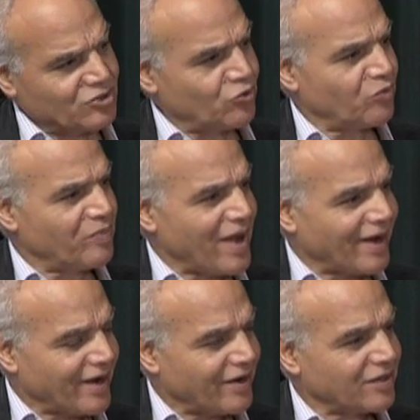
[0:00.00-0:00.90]
Jew
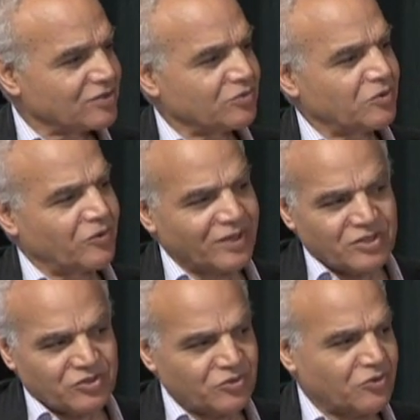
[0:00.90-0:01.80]
bankers, or
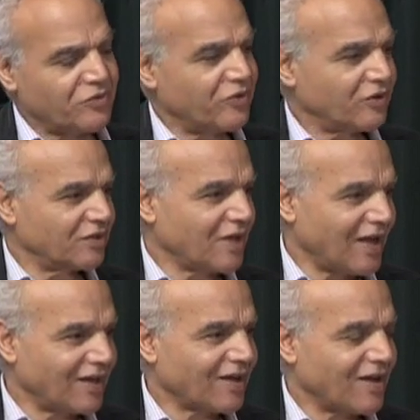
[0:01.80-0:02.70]
greedy Jew for the
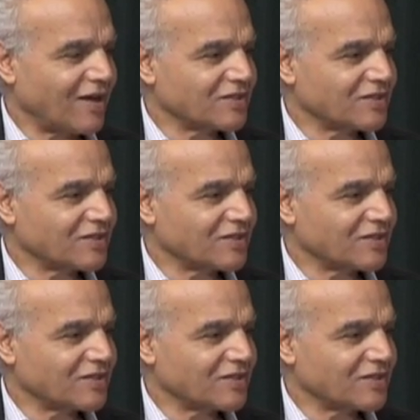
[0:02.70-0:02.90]
Holocaust?